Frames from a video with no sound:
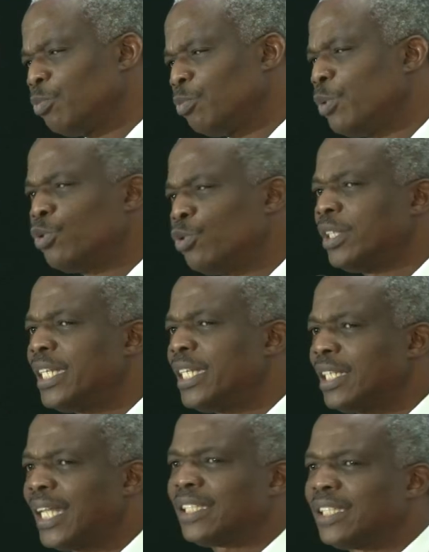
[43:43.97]
people
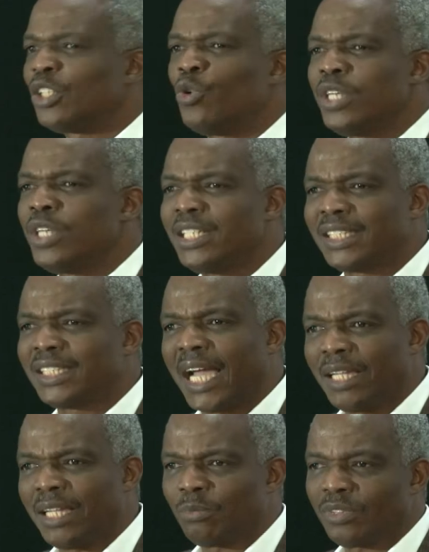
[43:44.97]
think that's the only
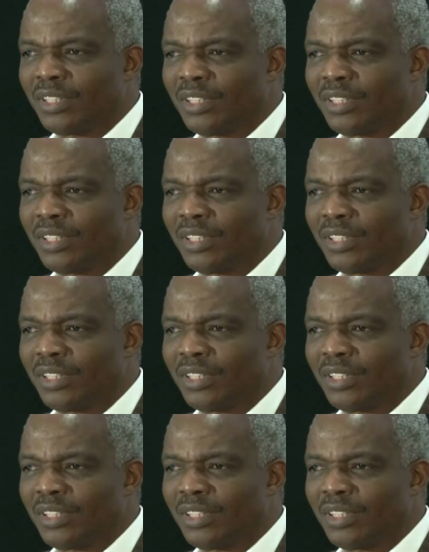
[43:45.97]
time